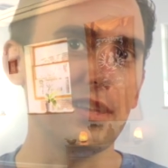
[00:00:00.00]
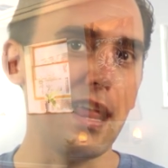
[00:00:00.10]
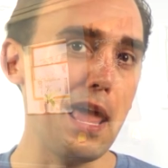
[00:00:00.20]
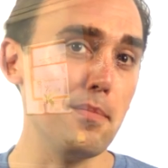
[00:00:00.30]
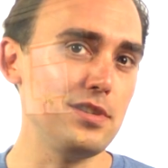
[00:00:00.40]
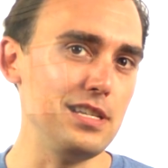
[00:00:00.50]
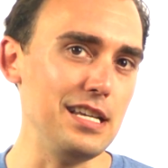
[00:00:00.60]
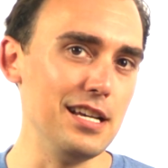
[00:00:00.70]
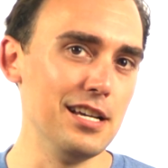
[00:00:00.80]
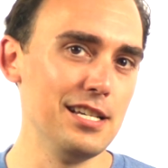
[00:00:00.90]
an
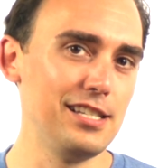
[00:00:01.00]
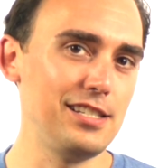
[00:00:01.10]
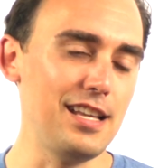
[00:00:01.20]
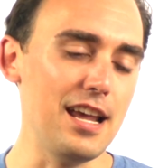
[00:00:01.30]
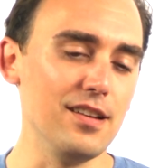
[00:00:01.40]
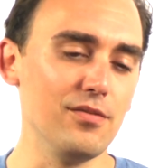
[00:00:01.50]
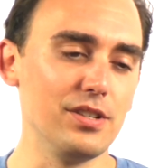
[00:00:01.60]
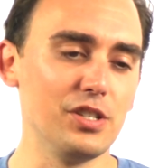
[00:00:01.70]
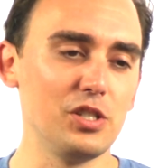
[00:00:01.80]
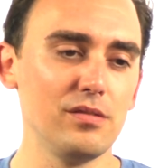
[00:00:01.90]
empty state,
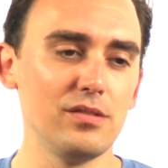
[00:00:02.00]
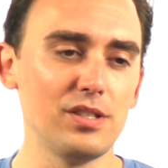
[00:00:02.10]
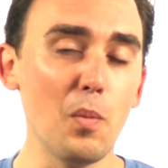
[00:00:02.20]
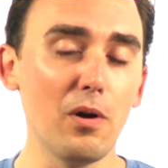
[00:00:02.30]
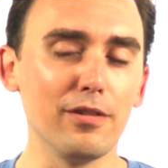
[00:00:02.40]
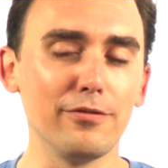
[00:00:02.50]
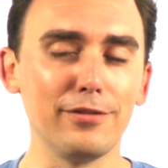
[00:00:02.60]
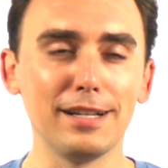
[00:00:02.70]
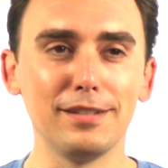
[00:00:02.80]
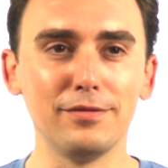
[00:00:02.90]
which is somewhat
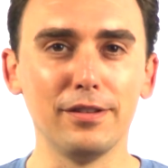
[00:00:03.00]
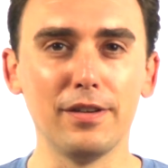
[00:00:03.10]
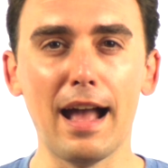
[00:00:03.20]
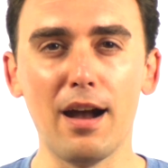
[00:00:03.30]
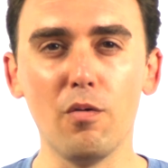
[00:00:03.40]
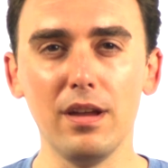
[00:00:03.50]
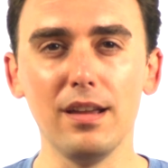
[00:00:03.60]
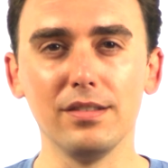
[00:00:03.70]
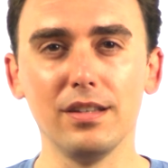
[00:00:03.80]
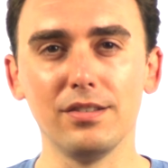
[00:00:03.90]
reflective of how we
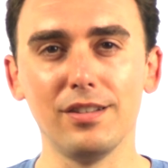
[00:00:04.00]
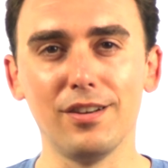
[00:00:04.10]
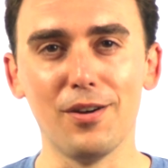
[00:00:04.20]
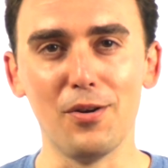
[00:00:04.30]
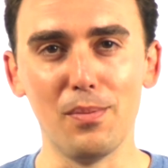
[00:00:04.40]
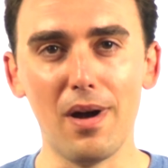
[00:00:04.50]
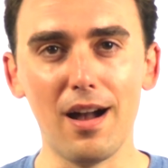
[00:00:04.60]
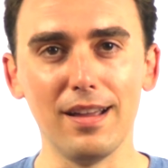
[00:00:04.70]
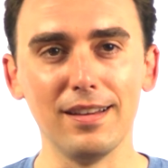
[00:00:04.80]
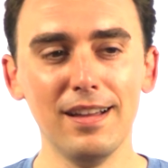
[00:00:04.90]
exist in our own
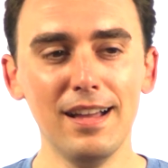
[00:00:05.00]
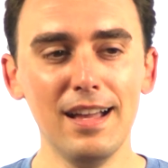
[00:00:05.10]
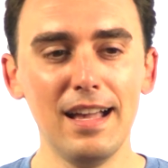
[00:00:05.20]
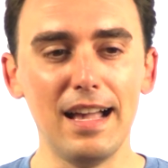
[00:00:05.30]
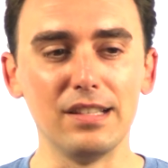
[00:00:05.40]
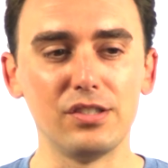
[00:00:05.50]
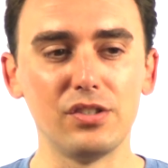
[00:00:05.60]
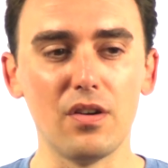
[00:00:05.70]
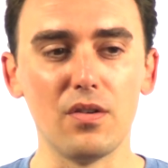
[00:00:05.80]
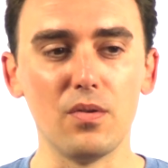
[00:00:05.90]
mind. And
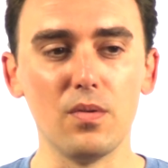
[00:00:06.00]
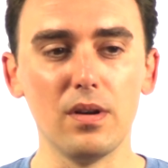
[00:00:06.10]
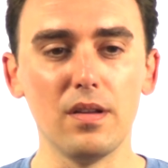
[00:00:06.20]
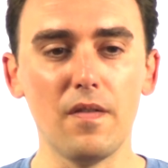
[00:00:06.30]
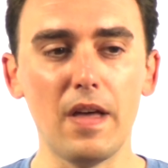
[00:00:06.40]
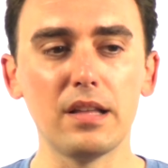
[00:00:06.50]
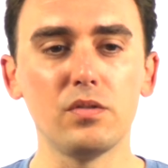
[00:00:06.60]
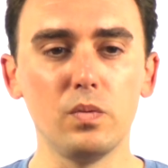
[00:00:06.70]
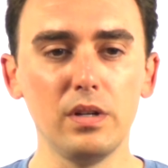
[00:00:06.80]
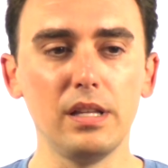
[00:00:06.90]
so
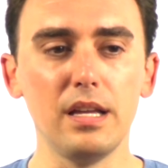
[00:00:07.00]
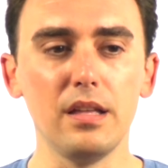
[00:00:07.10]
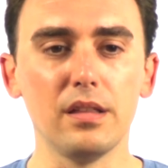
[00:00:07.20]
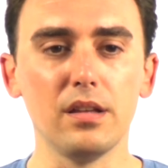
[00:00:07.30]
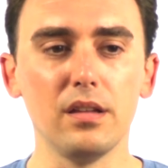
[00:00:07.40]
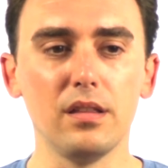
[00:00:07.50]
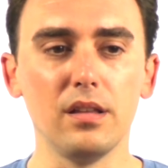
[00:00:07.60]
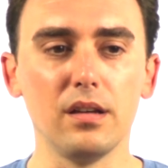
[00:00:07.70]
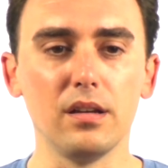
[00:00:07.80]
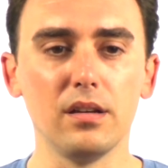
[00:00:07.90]
that's really
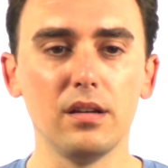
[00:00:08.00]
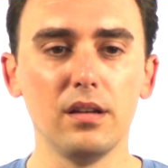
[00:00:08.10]
the